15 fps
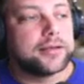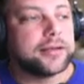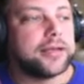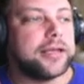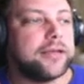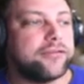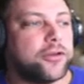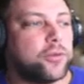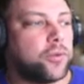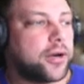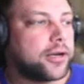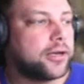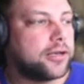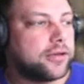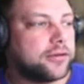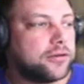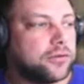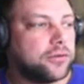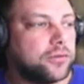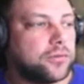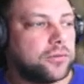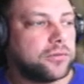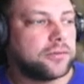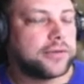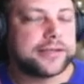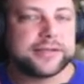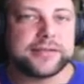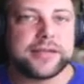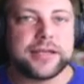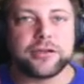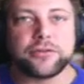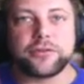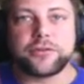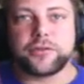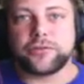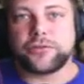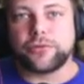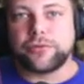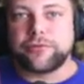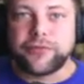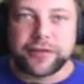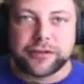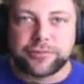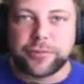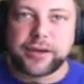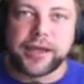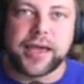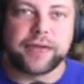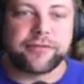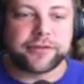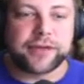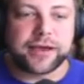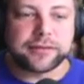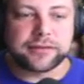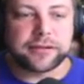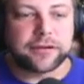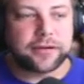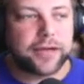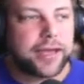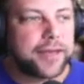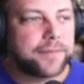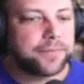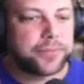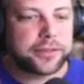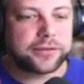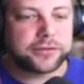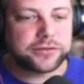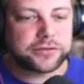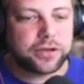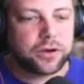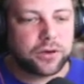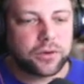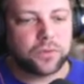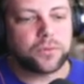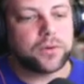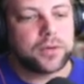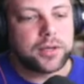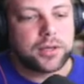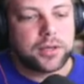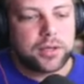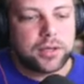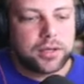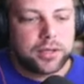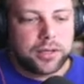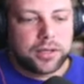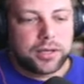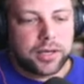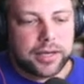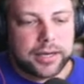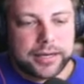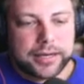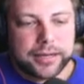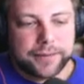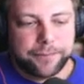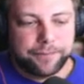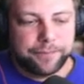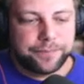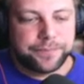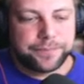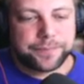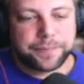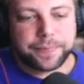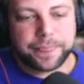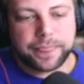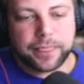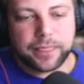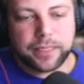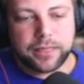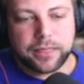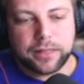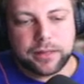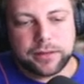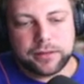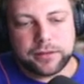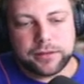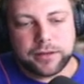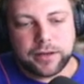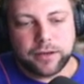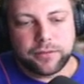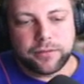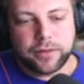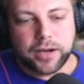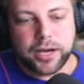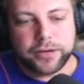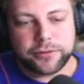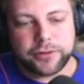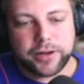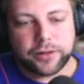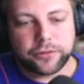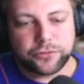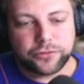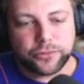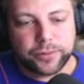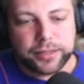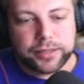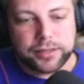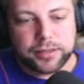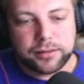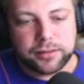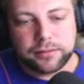if you wanted to do, let's say you're doing Facebook advertising, okay? So, um, $100 a week